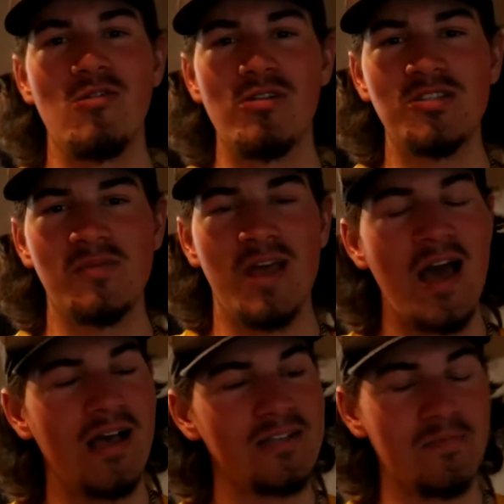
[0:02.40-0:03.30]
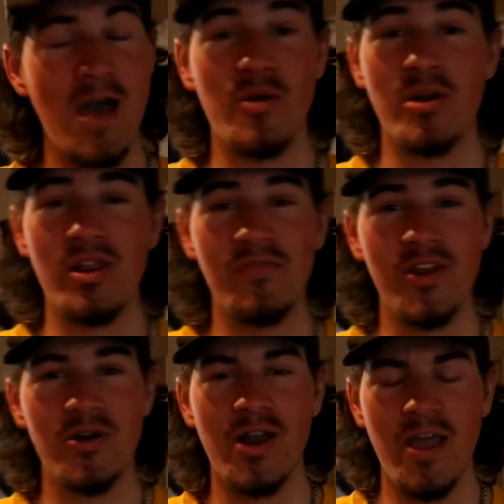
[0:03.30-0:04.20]
What's up guys, back with another
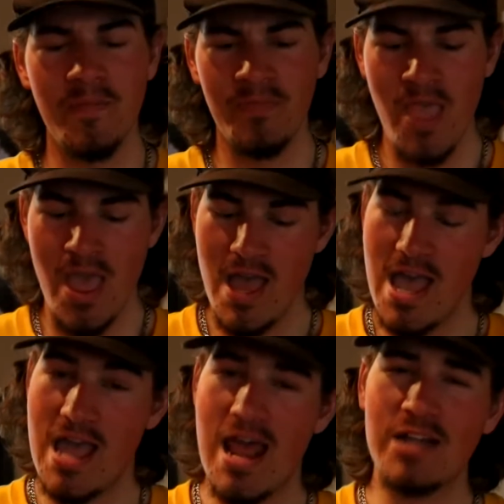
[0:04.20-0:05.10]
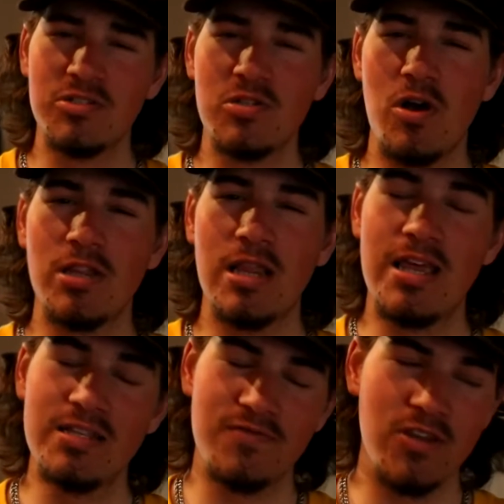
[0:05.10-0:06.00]
video today, and as you saw in the
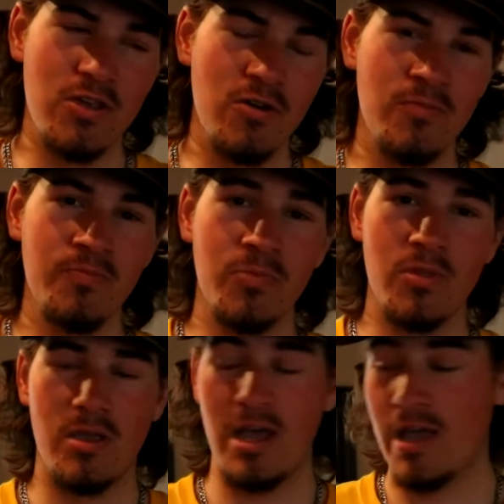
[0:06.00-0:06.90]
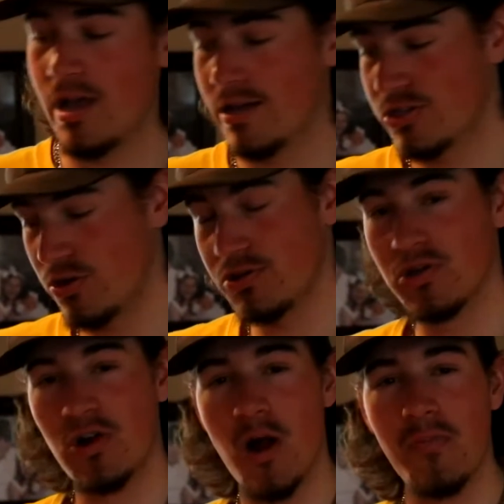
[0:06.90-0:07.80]
latest video, I showed you
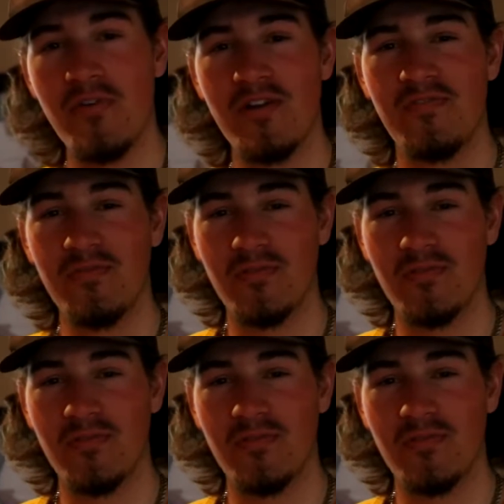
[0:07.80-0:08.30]
the carbon fiber